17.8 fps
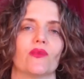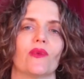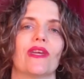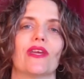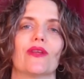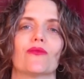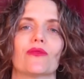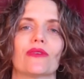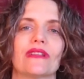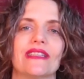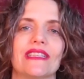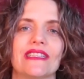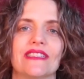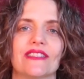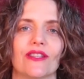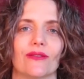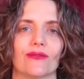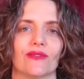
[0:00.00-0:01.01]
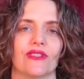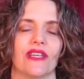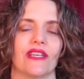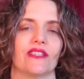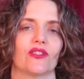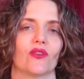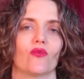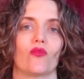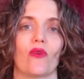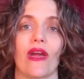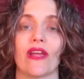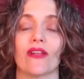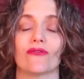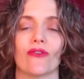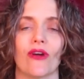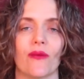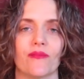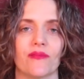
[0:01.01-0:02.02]
We can release those things. A
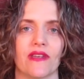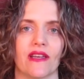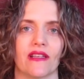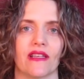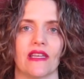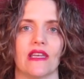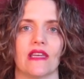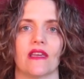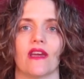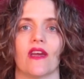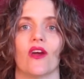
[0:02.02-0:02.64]
raindrop technique,